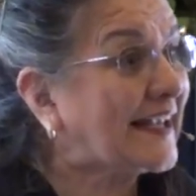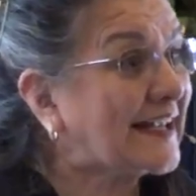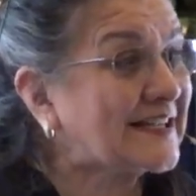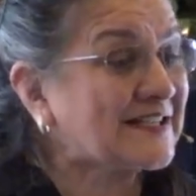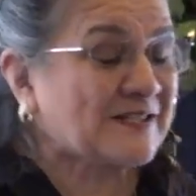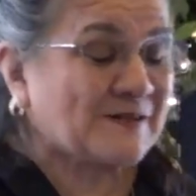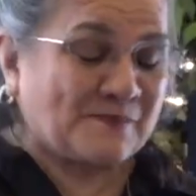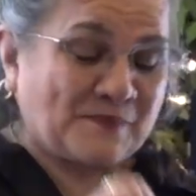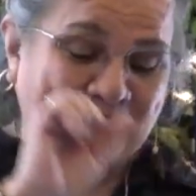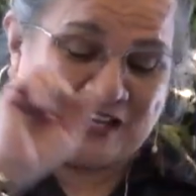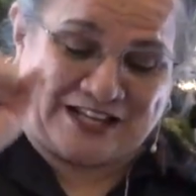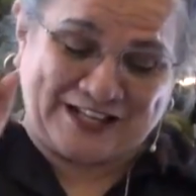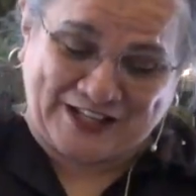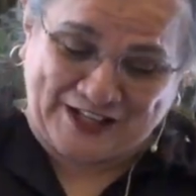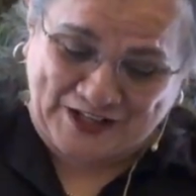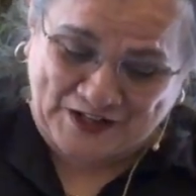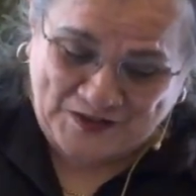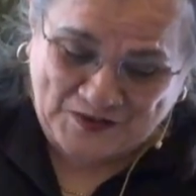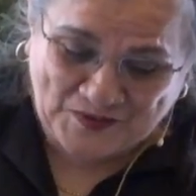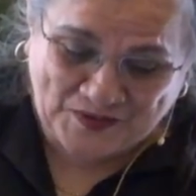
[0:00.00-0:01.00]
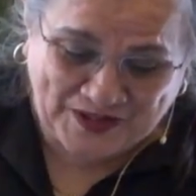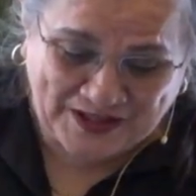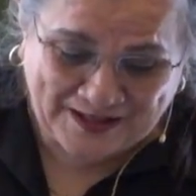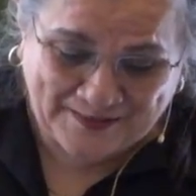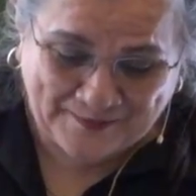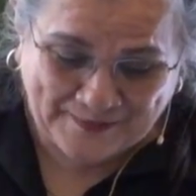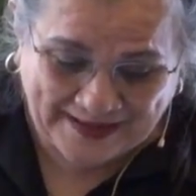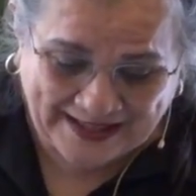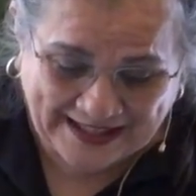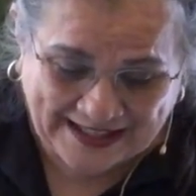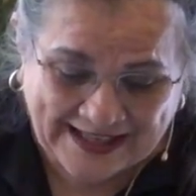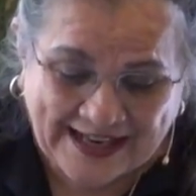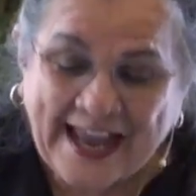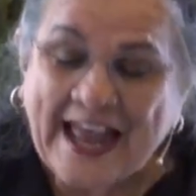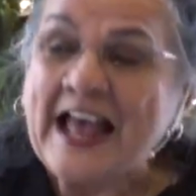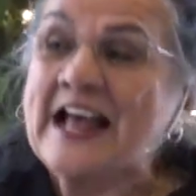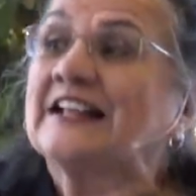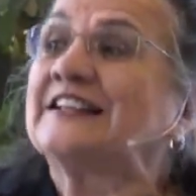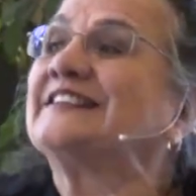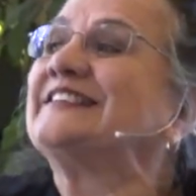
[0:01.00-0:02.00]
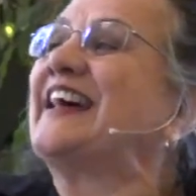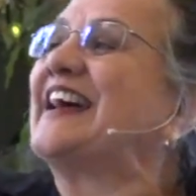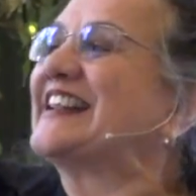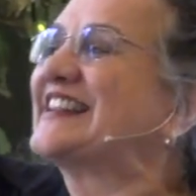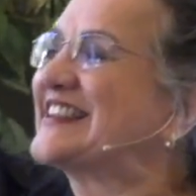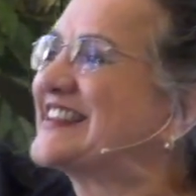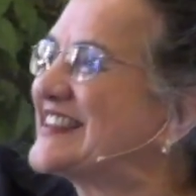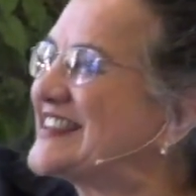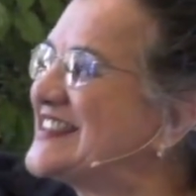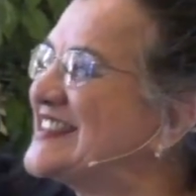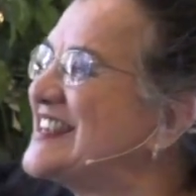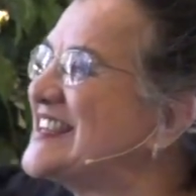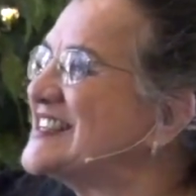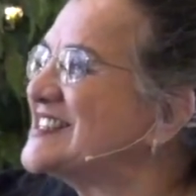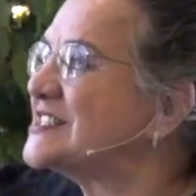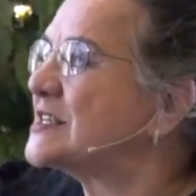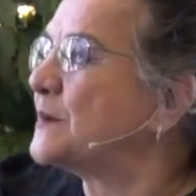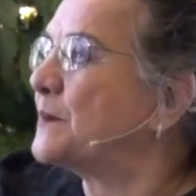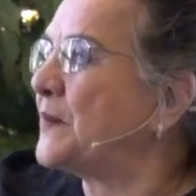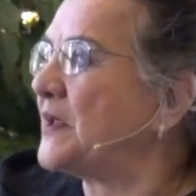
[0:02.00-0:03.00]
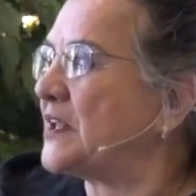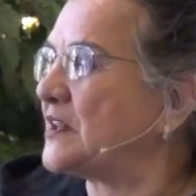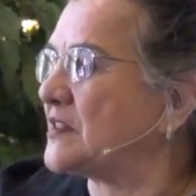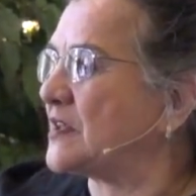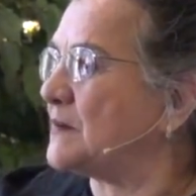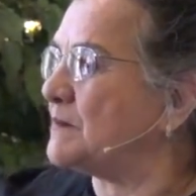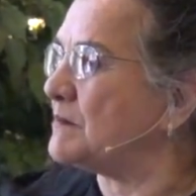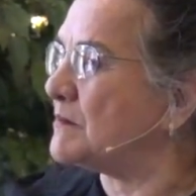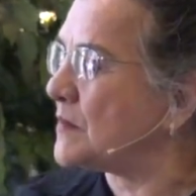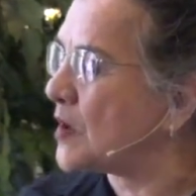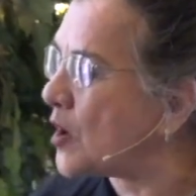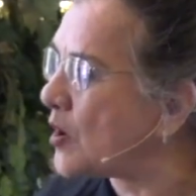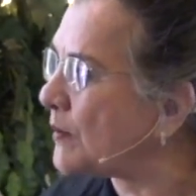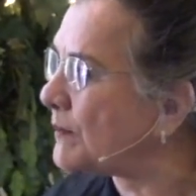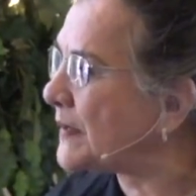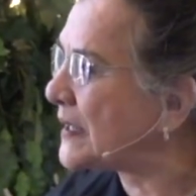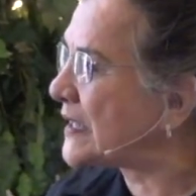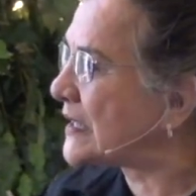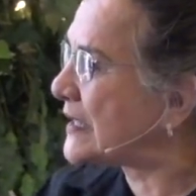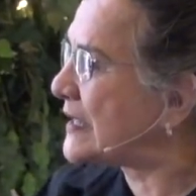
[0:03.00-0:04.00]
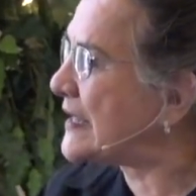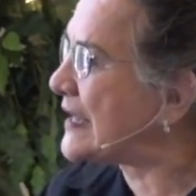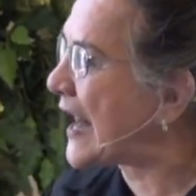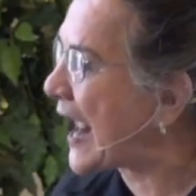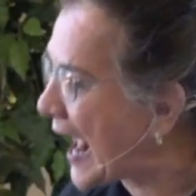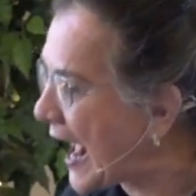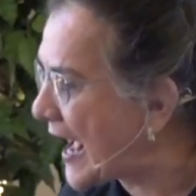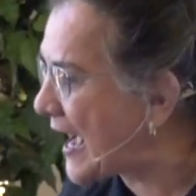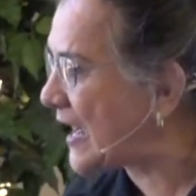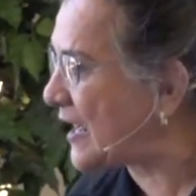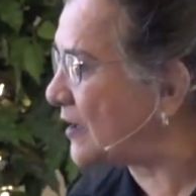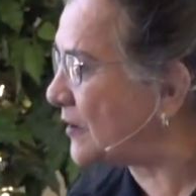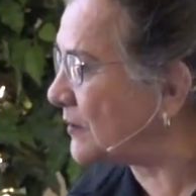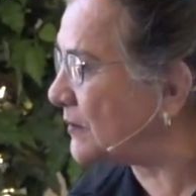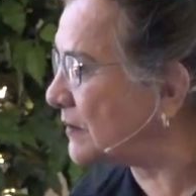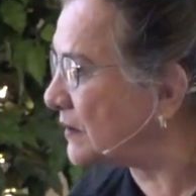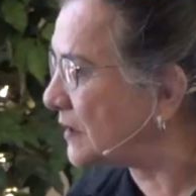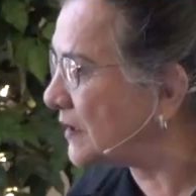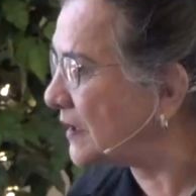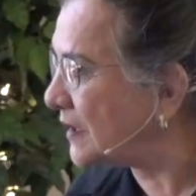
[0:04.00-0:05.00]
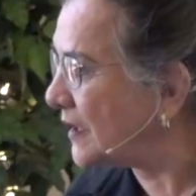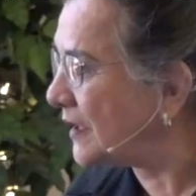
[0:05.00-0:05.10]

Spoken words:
peace begin with me, let this be the moment now.